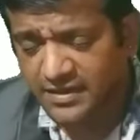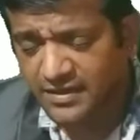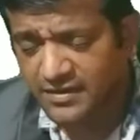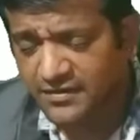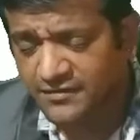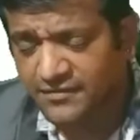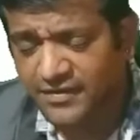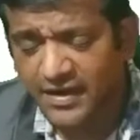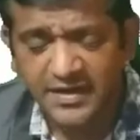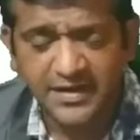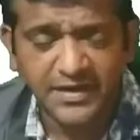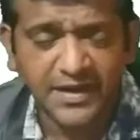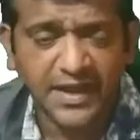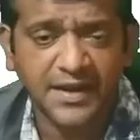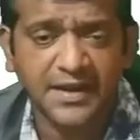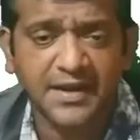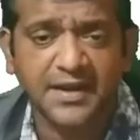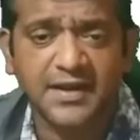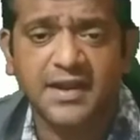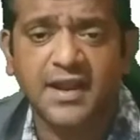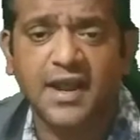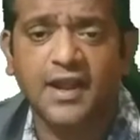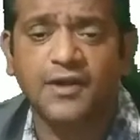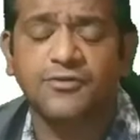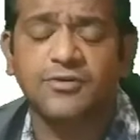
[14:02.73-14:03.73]
vendor
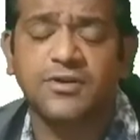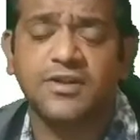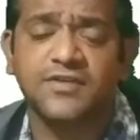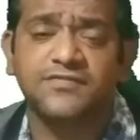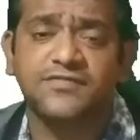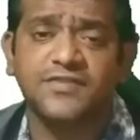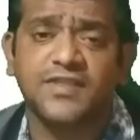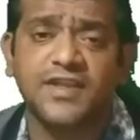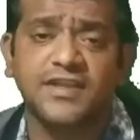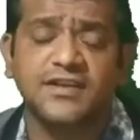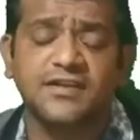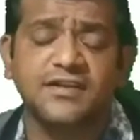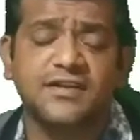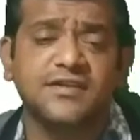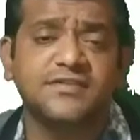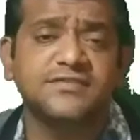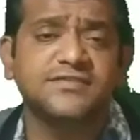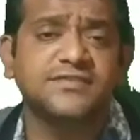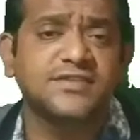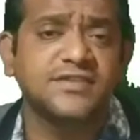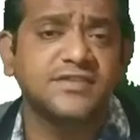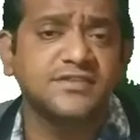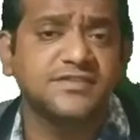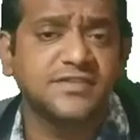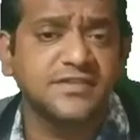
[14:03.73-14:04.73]
account, if the
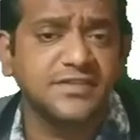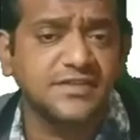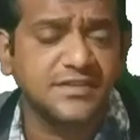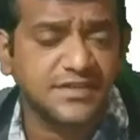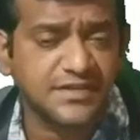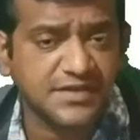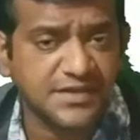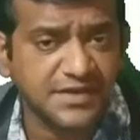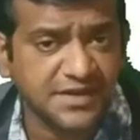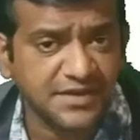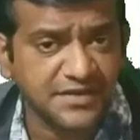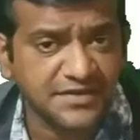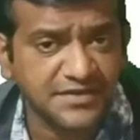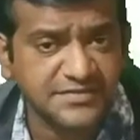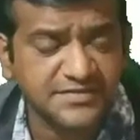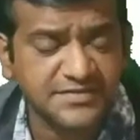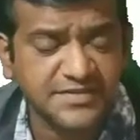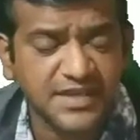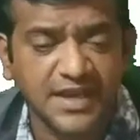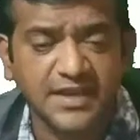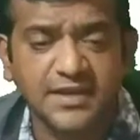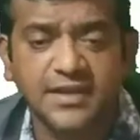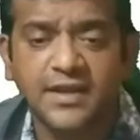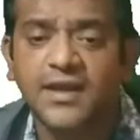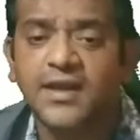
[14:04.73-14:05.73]
interest is in the credit
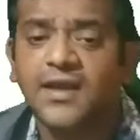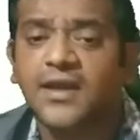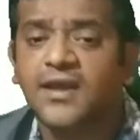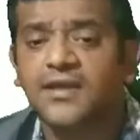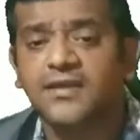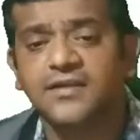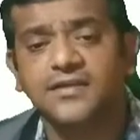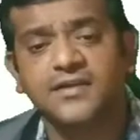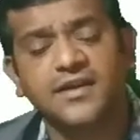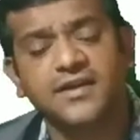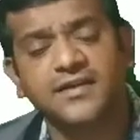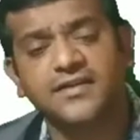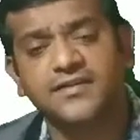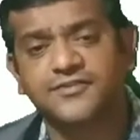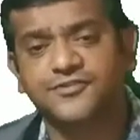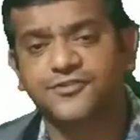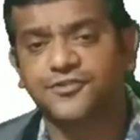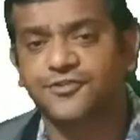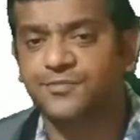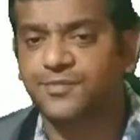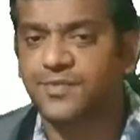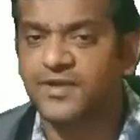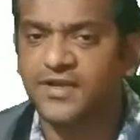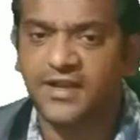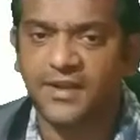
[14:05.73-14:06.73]
side, here it
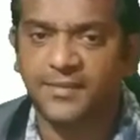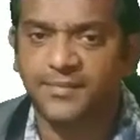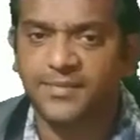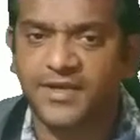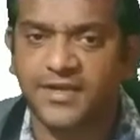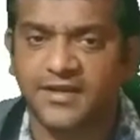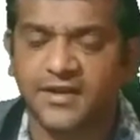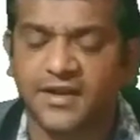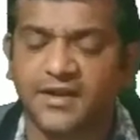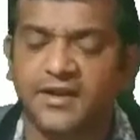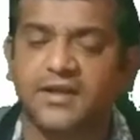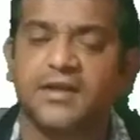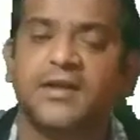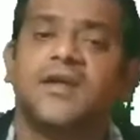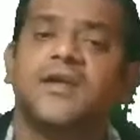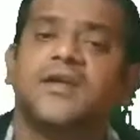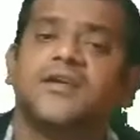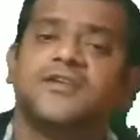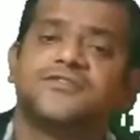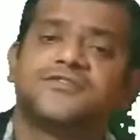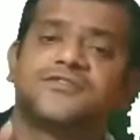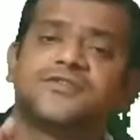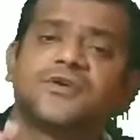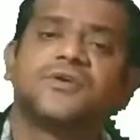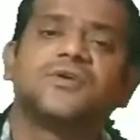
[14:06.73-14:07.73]
should be debited.
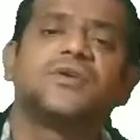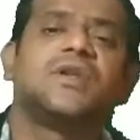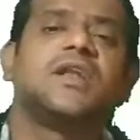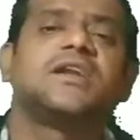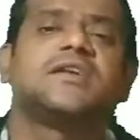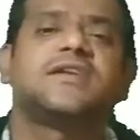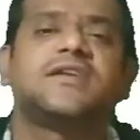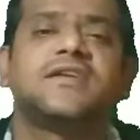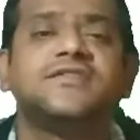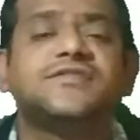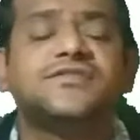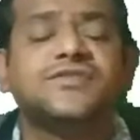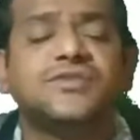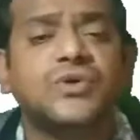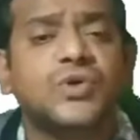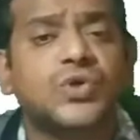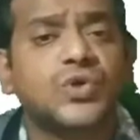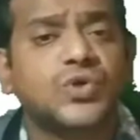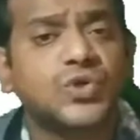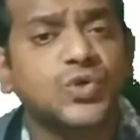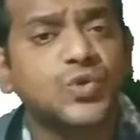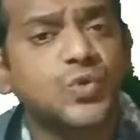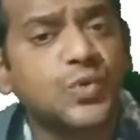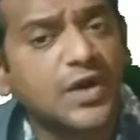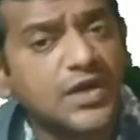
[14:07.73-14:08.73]
So let us go
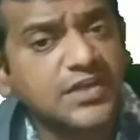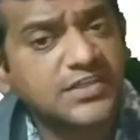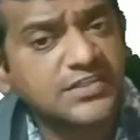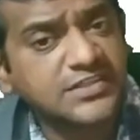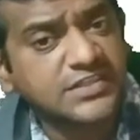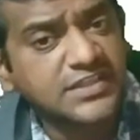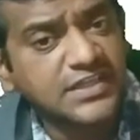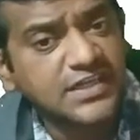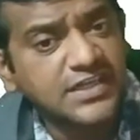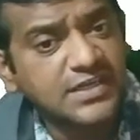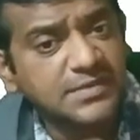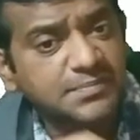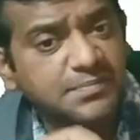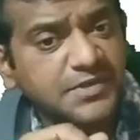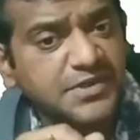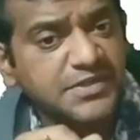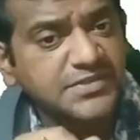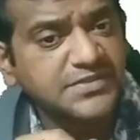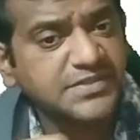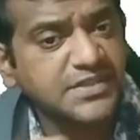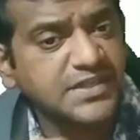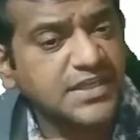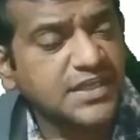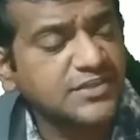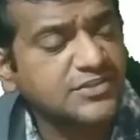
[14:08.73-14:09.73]
towards the
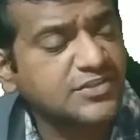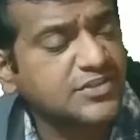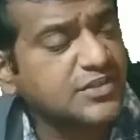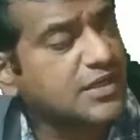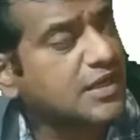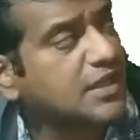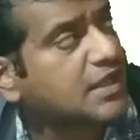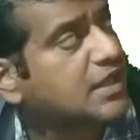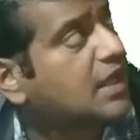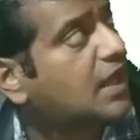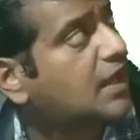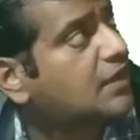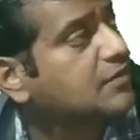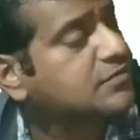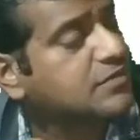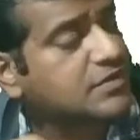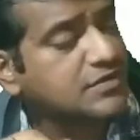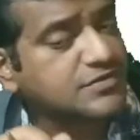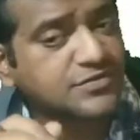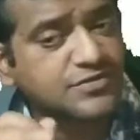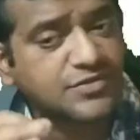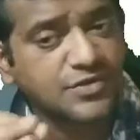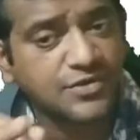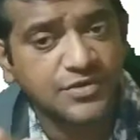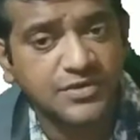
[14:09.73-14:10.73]
depreciation account.
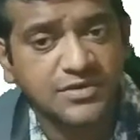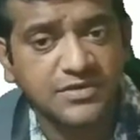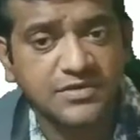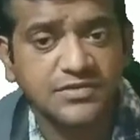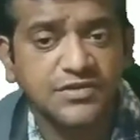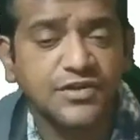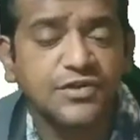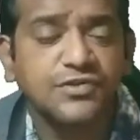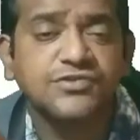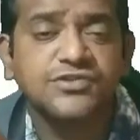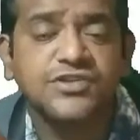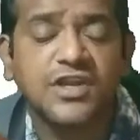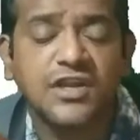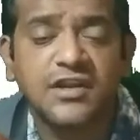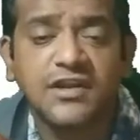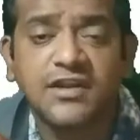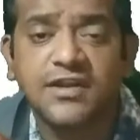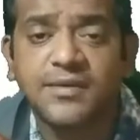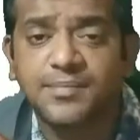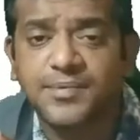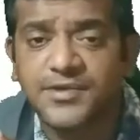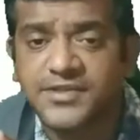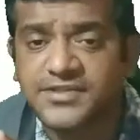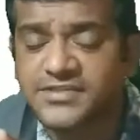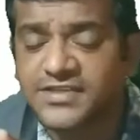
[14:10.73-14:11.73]
So usually
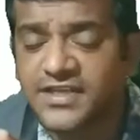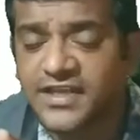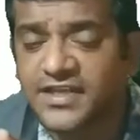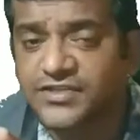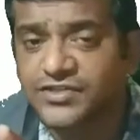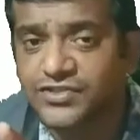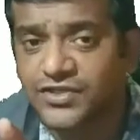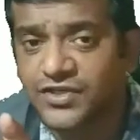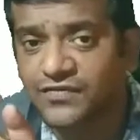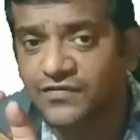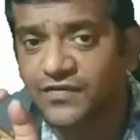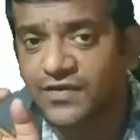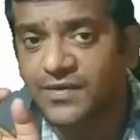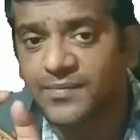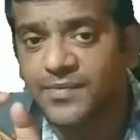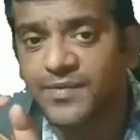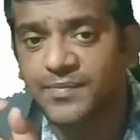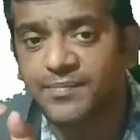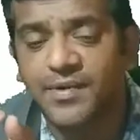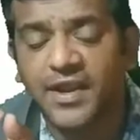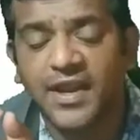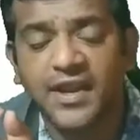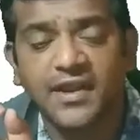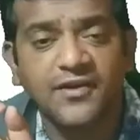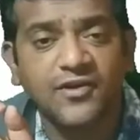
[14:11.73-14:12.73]
depreciation will be
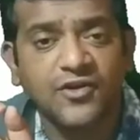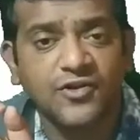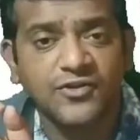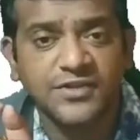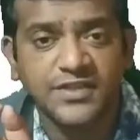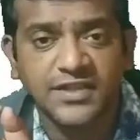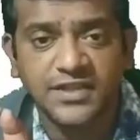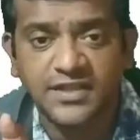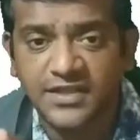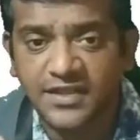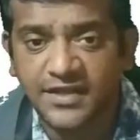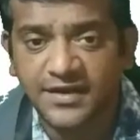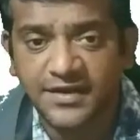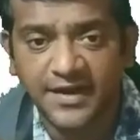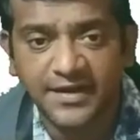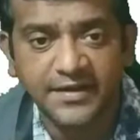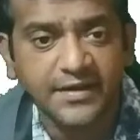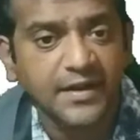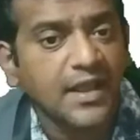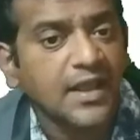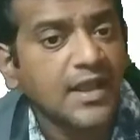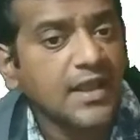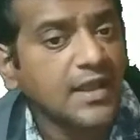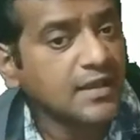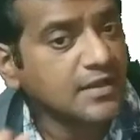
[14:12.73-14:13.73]
paid on the year end.
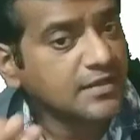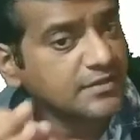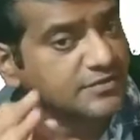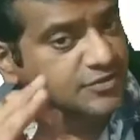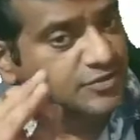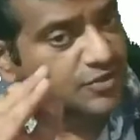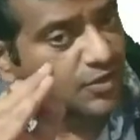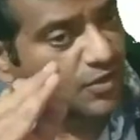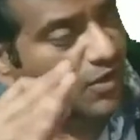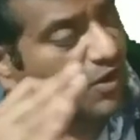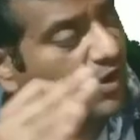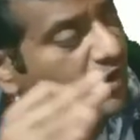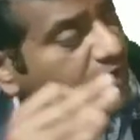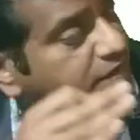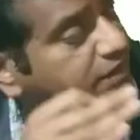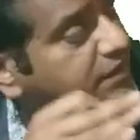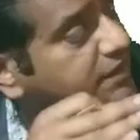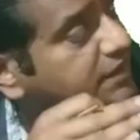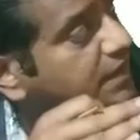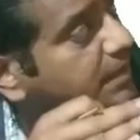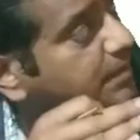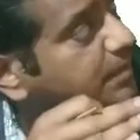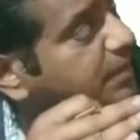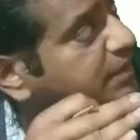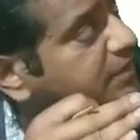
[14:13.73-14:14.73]
So on the
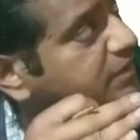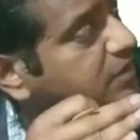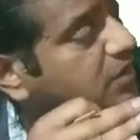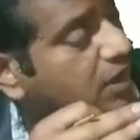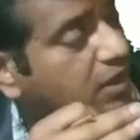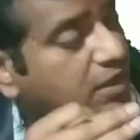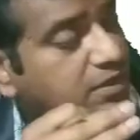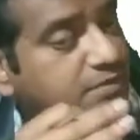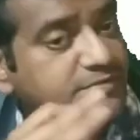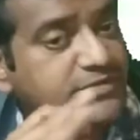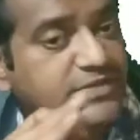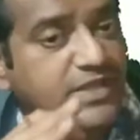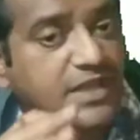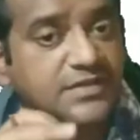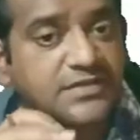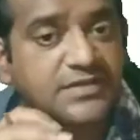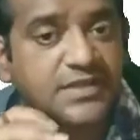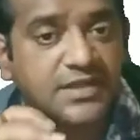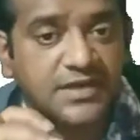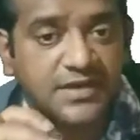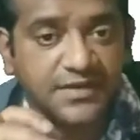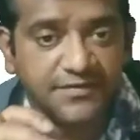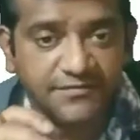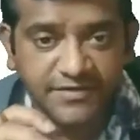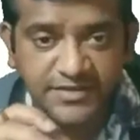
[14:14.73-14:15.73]
debit column side,
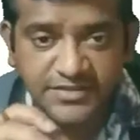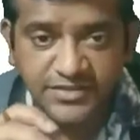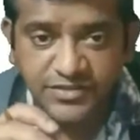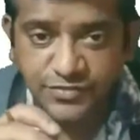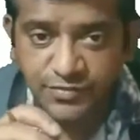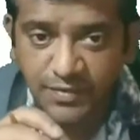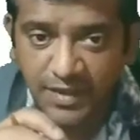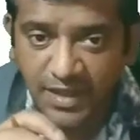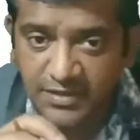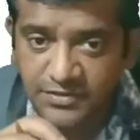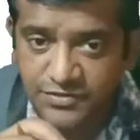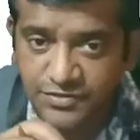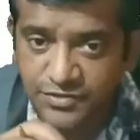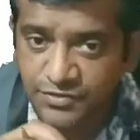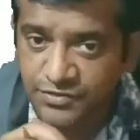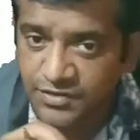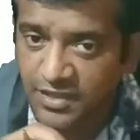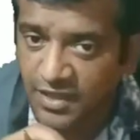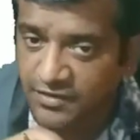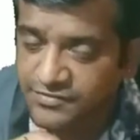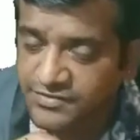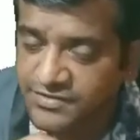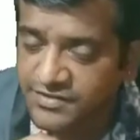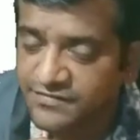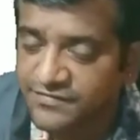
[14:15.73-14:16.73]

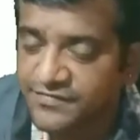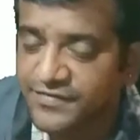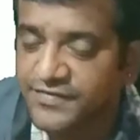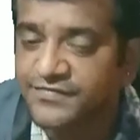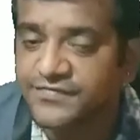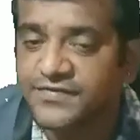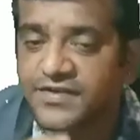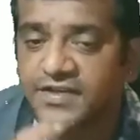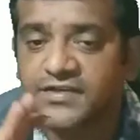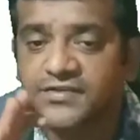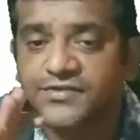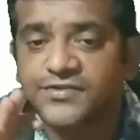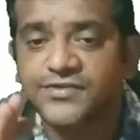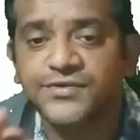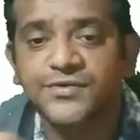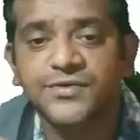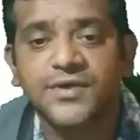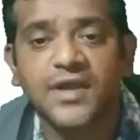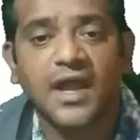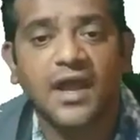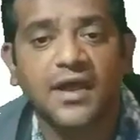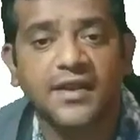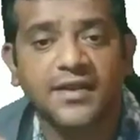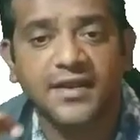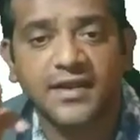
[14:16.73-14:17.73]
31st/12/2015 to
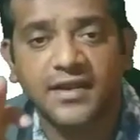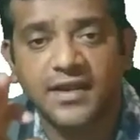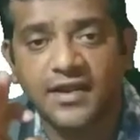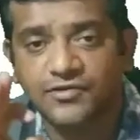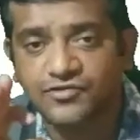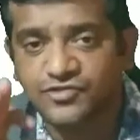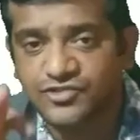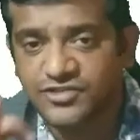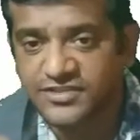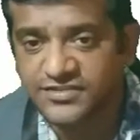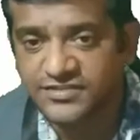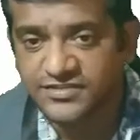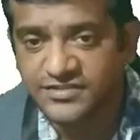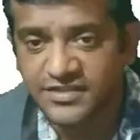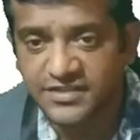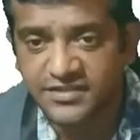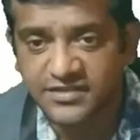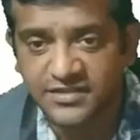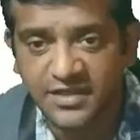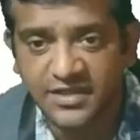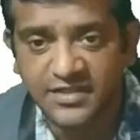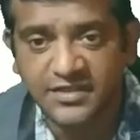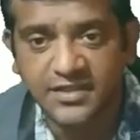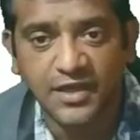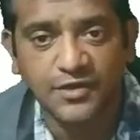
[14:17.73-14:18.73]
car account
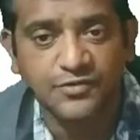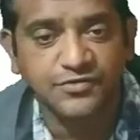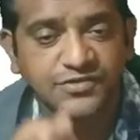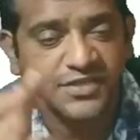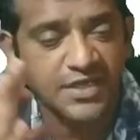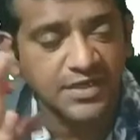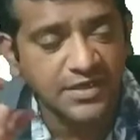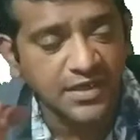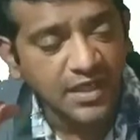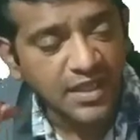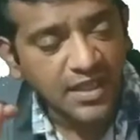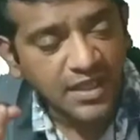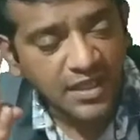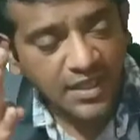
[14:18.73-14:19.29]
63,000.